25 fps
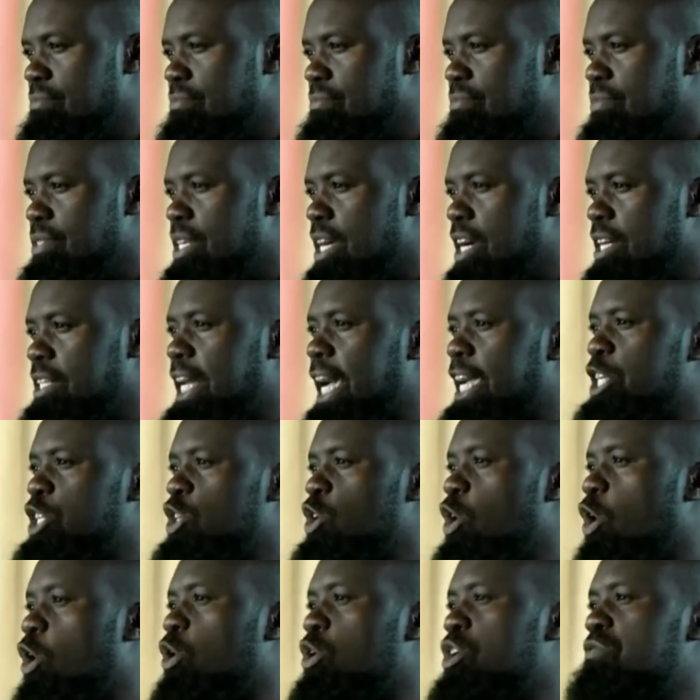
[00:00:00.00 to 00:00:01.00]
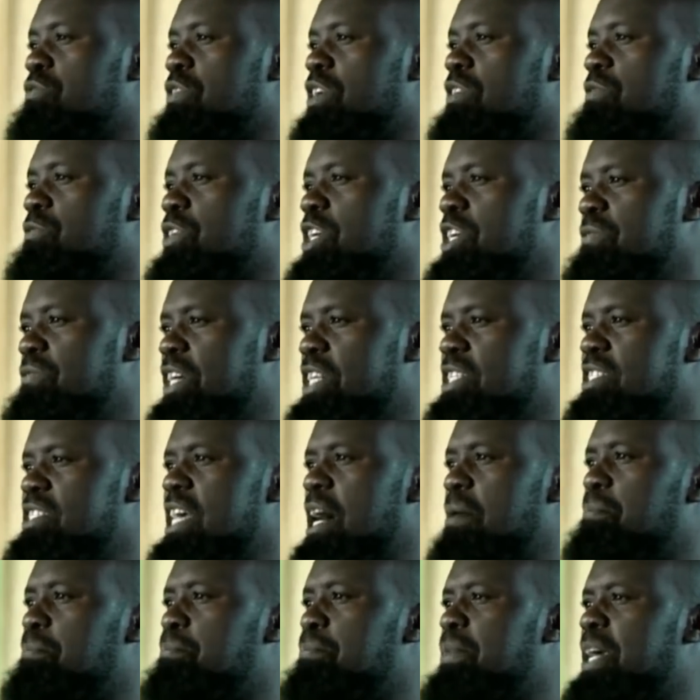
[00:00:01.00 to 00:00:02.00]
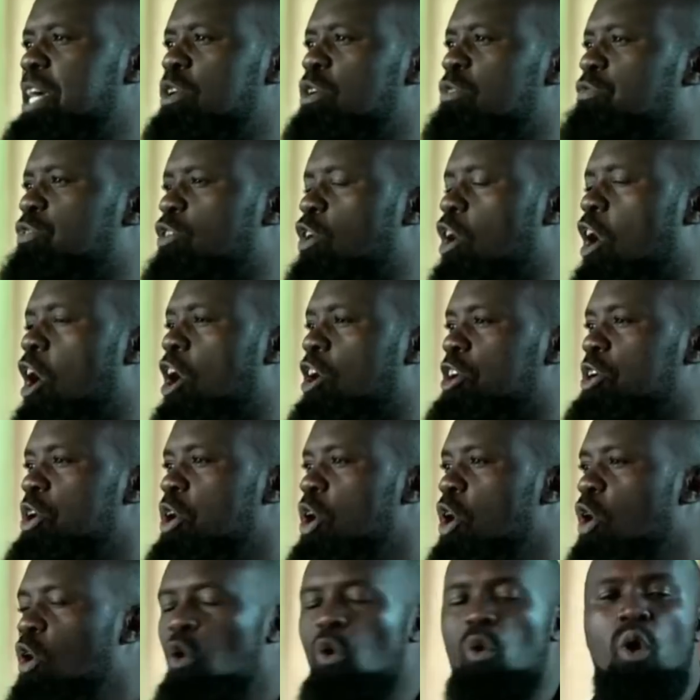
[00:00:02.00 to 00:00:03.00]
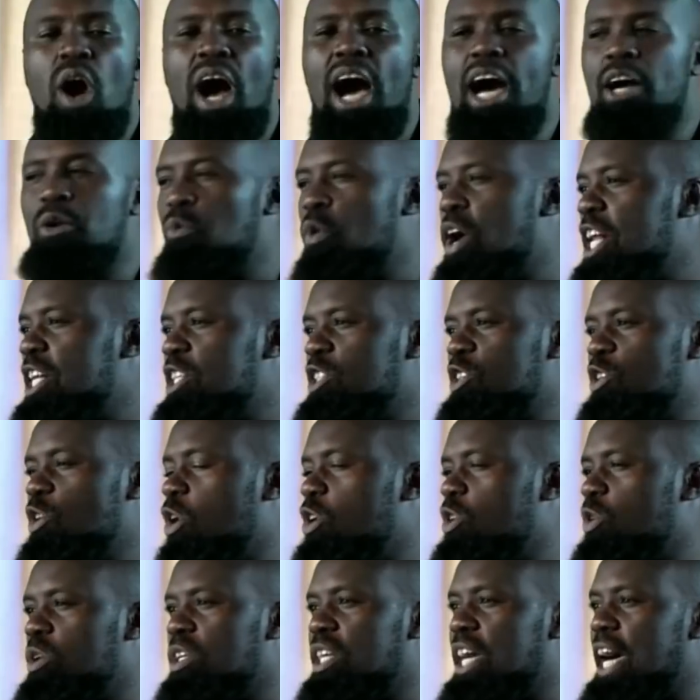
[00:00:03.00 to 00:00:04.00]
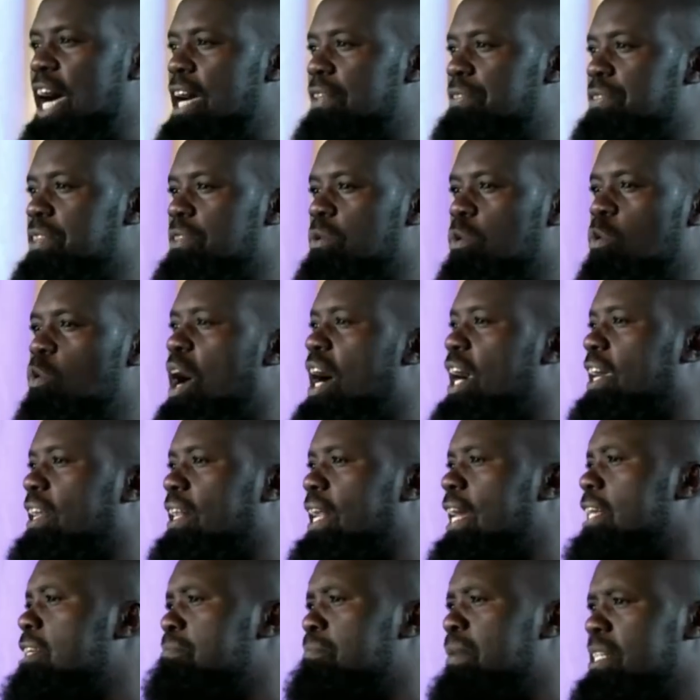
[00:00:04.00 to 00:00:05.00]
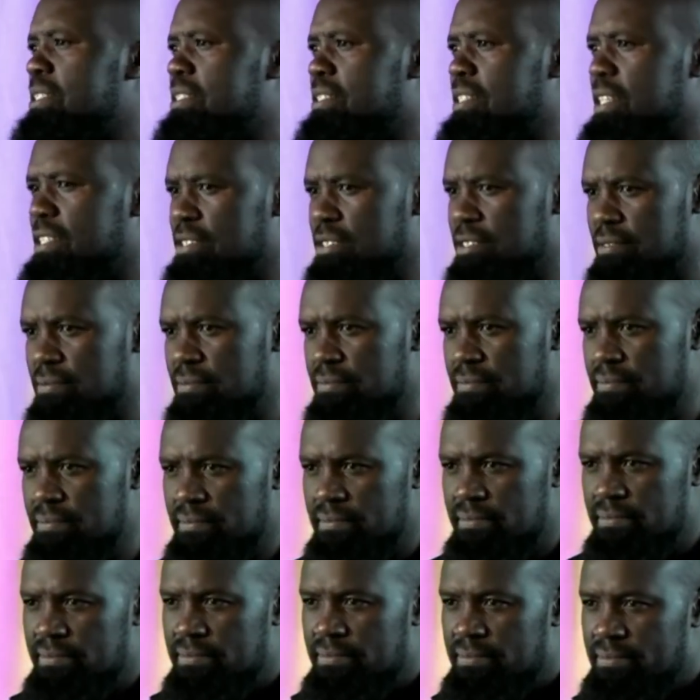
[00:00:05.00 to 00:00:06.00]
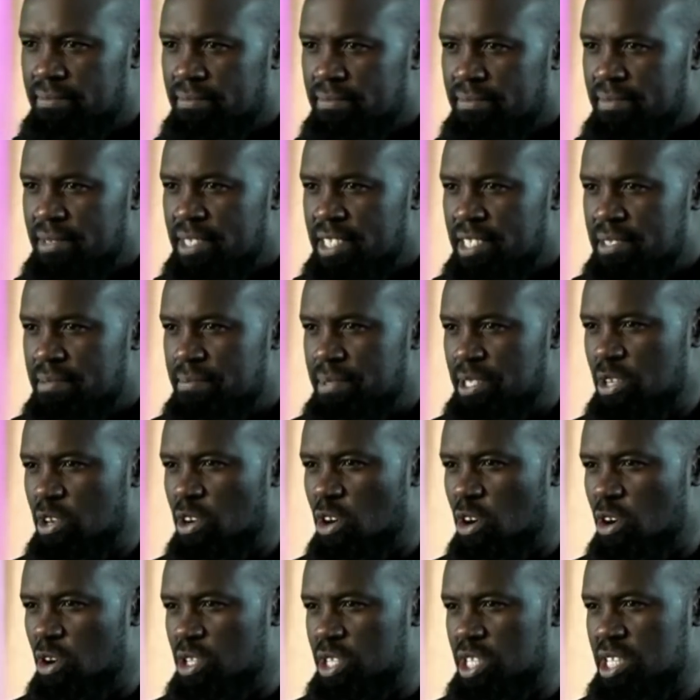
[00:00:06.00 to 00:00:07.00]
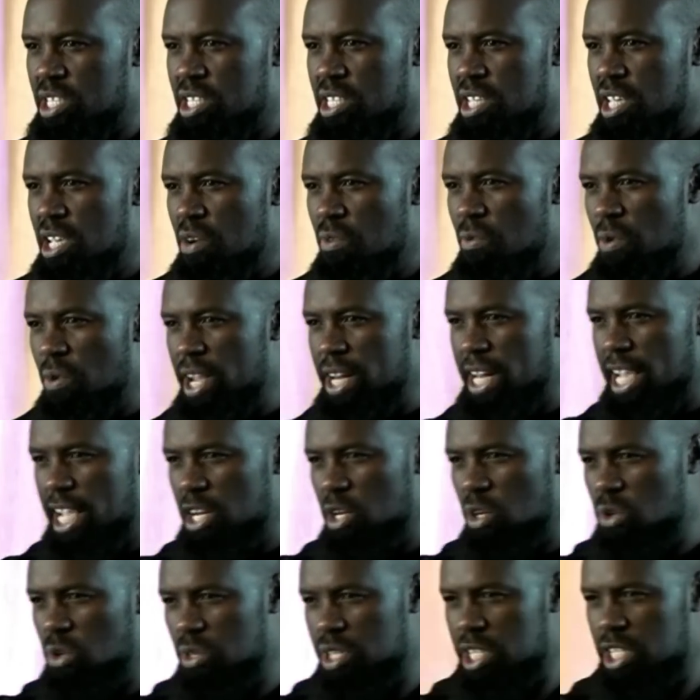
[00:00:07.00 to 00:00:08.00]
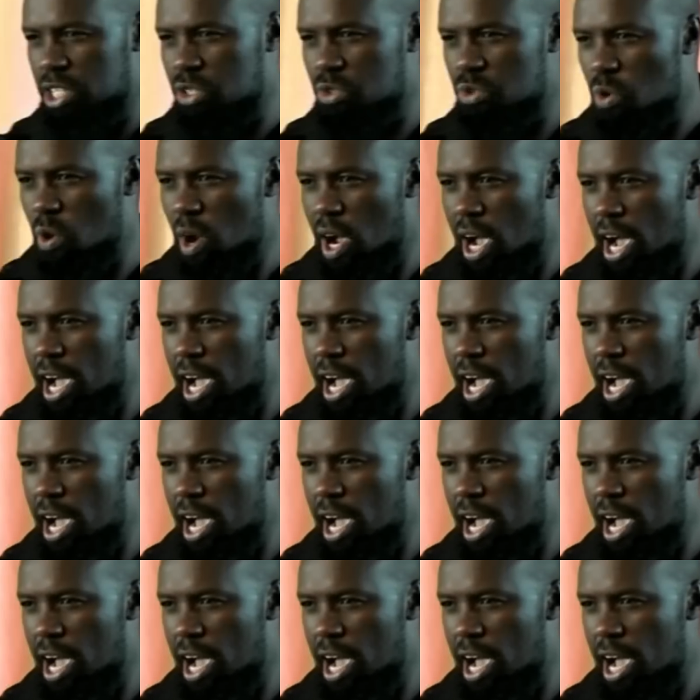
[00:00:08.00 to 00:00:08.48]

And I know even some men of God who are well known on earth, who are grandmasters. Because when I look into your eyes